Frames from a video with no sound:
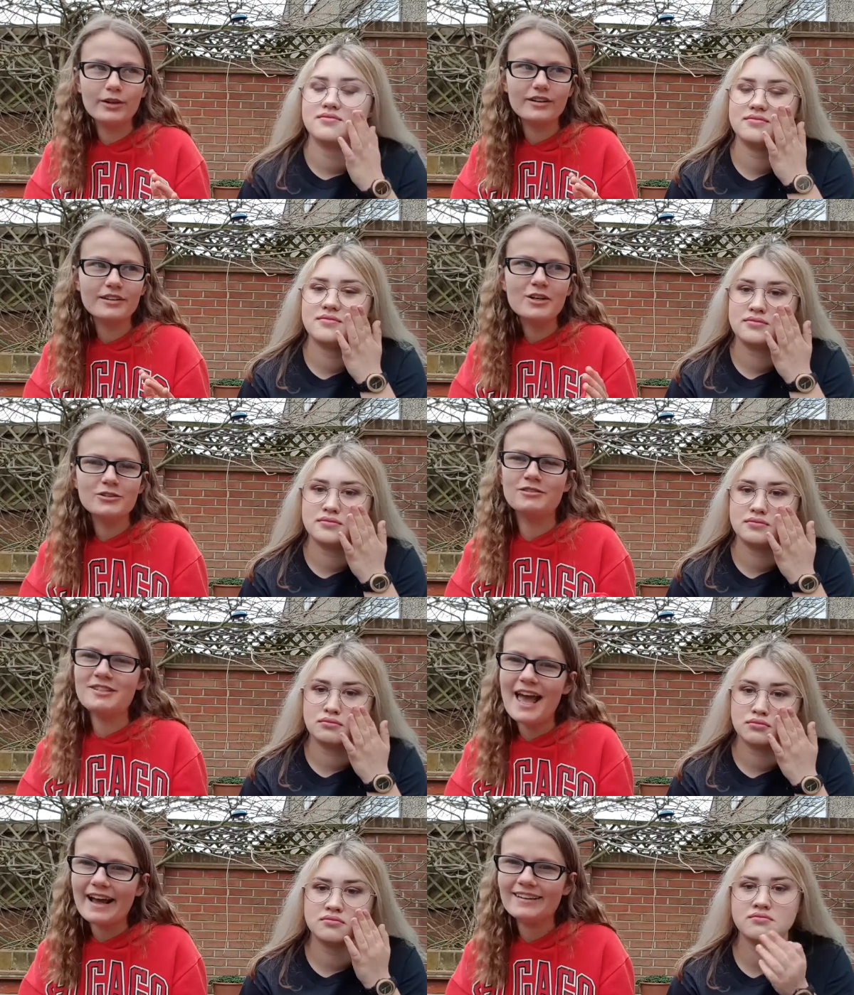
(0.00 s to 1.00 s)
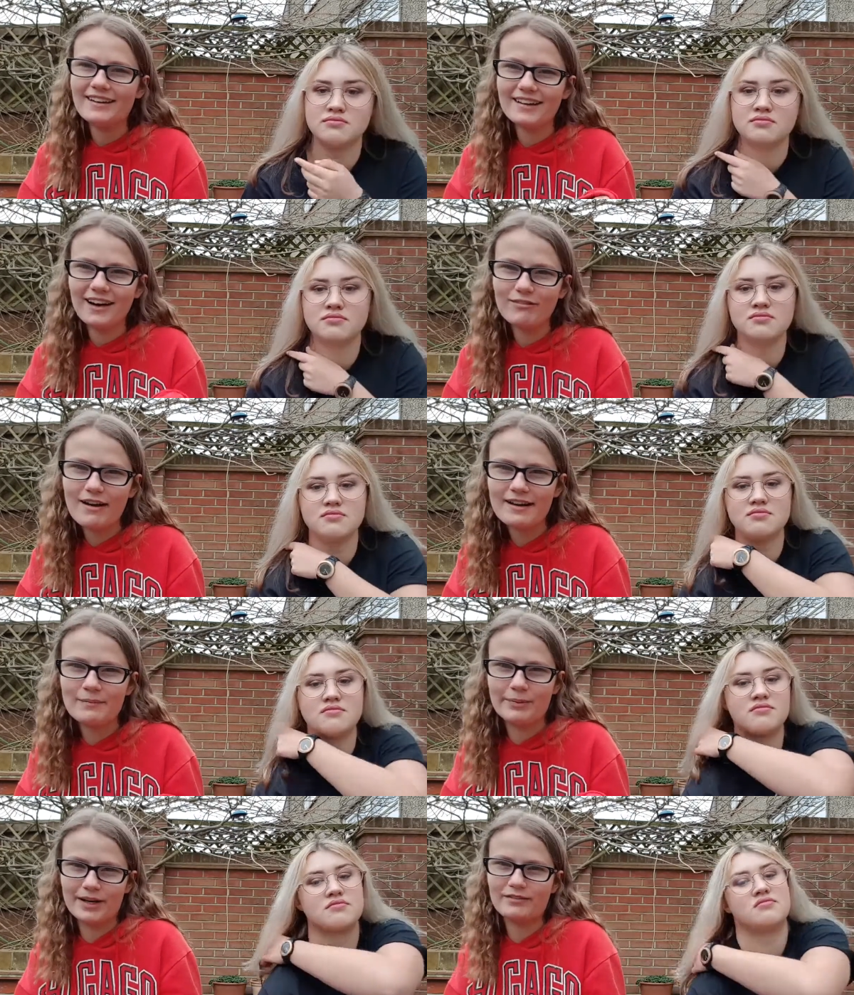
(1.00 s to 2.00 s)
Speaker 1: book. So technically I
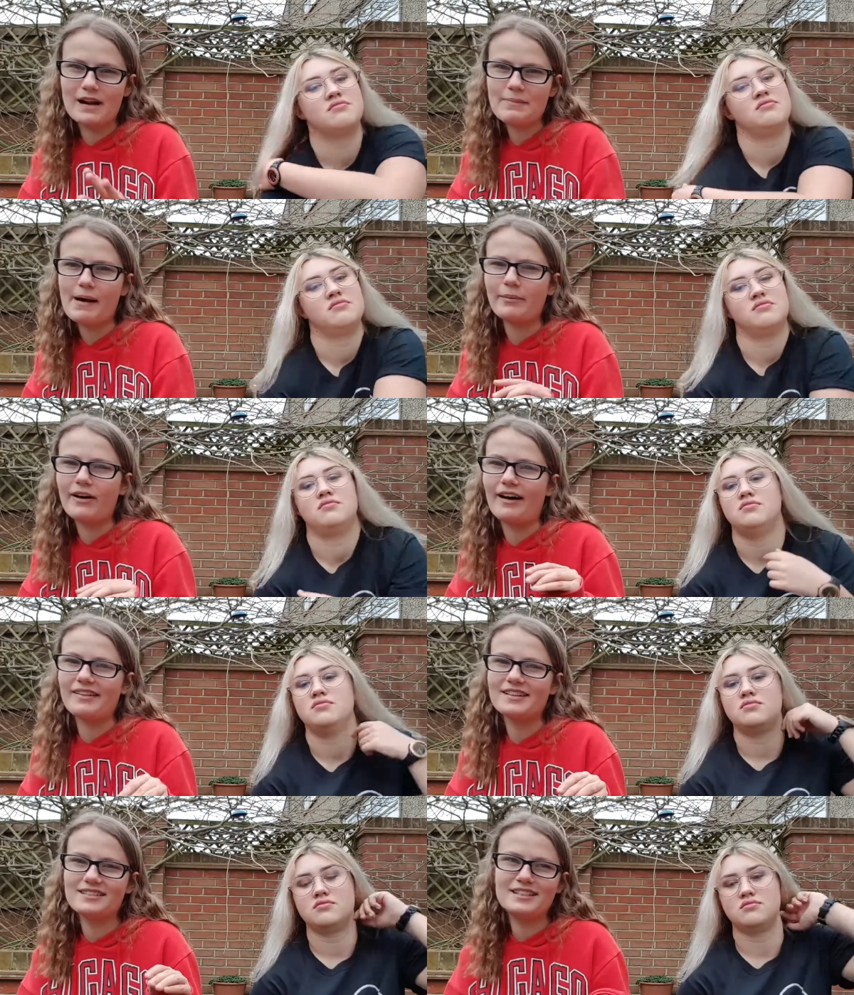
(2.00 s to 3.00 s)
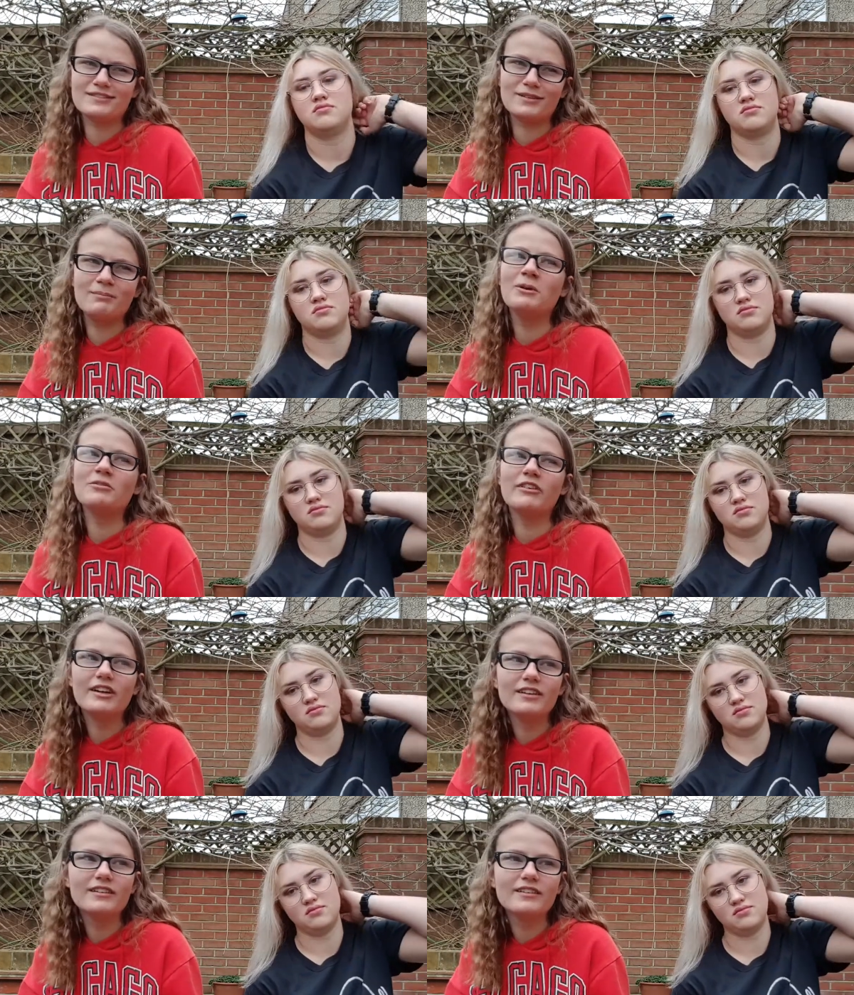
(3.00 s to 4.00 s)
read it, but I read about behind-the-scenes of the
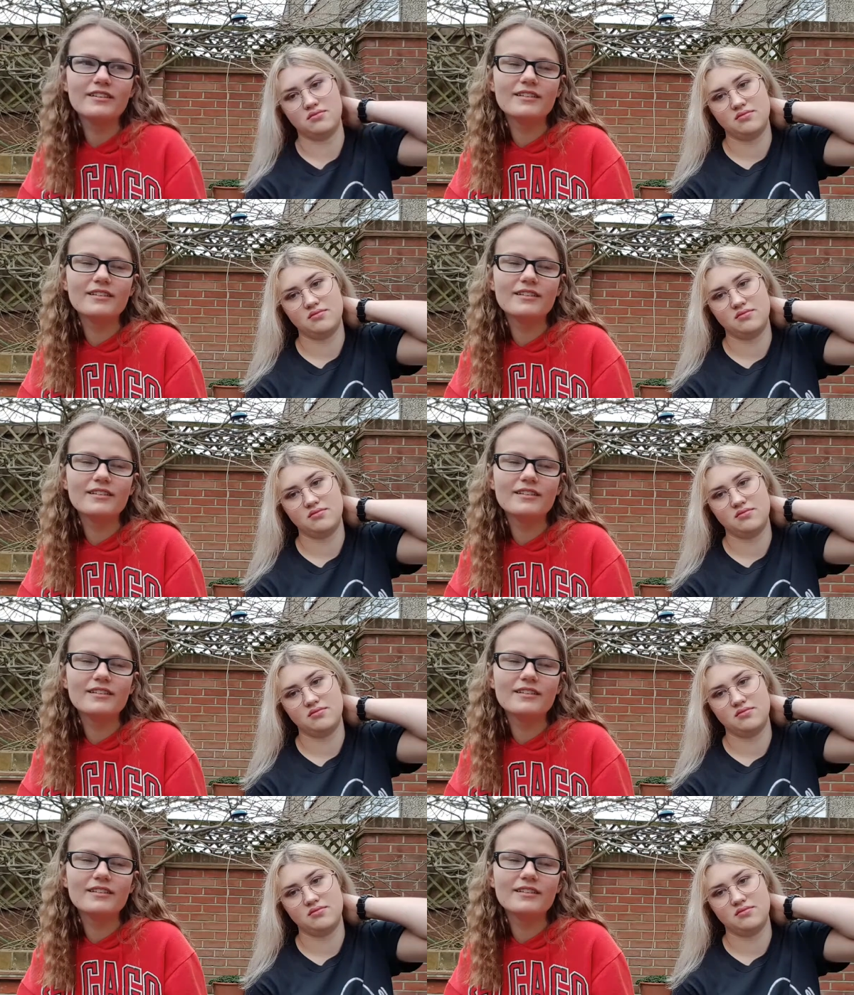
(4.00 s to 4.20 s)
movie.